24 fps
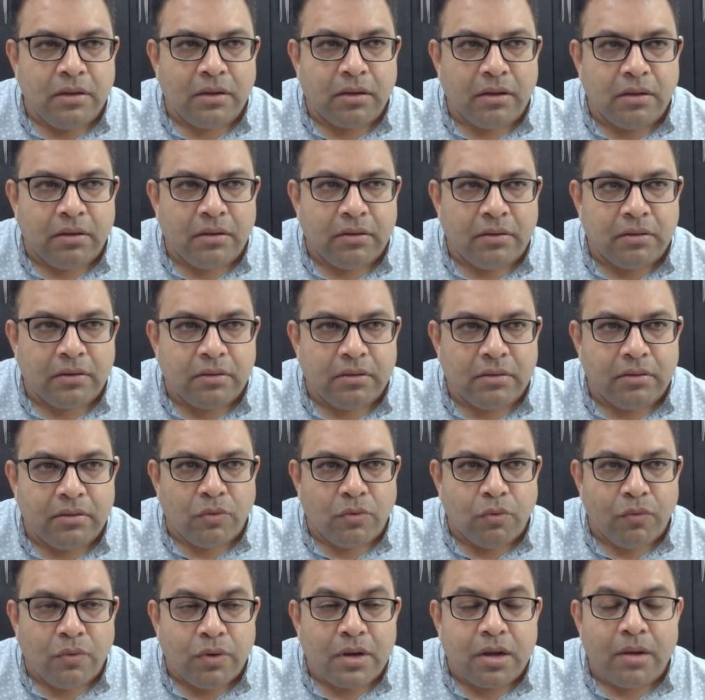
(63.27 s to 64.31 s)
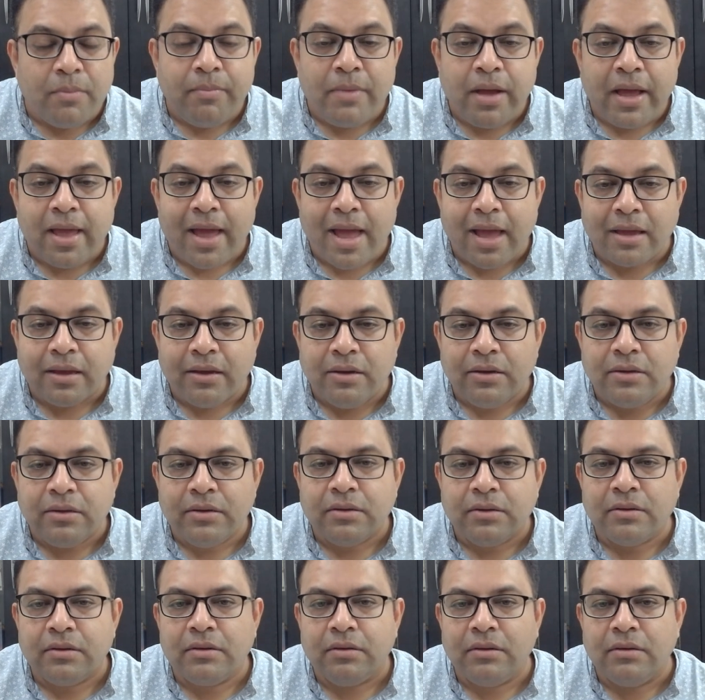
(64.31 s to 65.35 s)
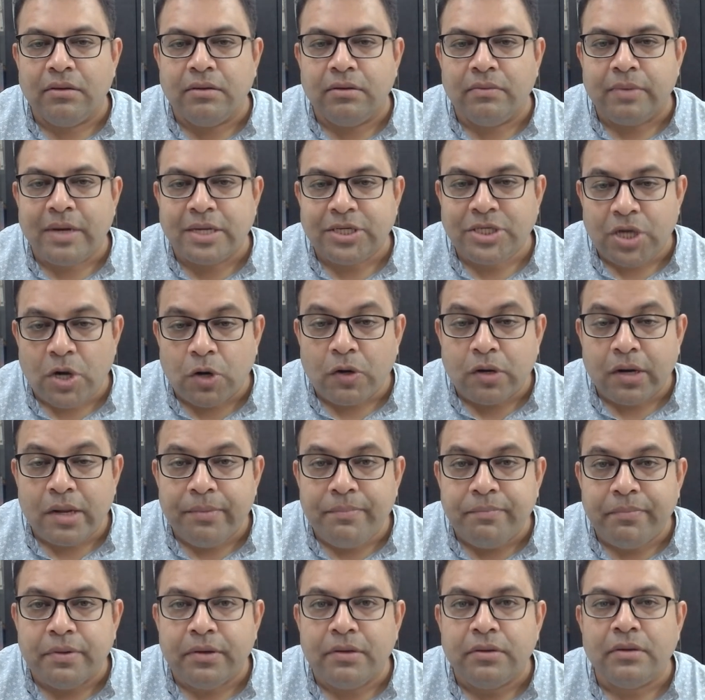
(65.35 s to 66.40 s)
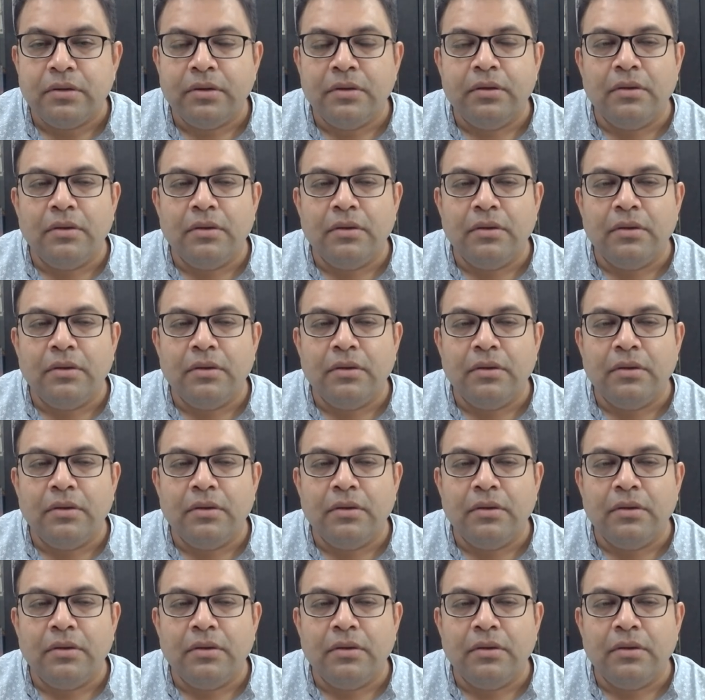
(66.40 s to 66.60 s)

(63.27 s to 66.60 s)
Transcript: uh, overcome my anger, uh, my short temper,